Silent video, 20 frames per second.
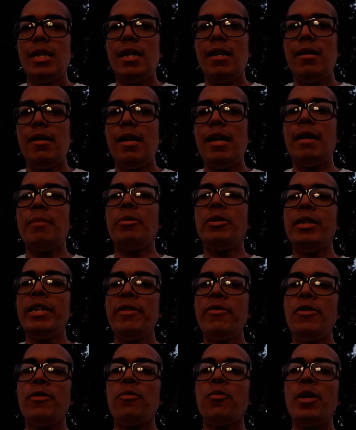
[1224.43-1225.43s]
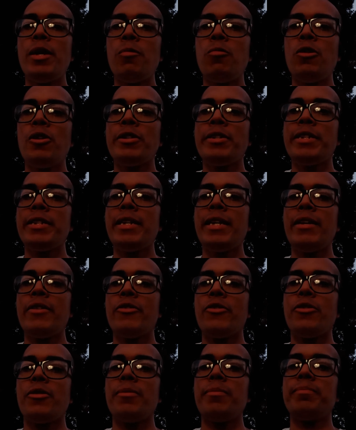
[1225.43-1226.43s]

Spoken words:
I believe if we work together,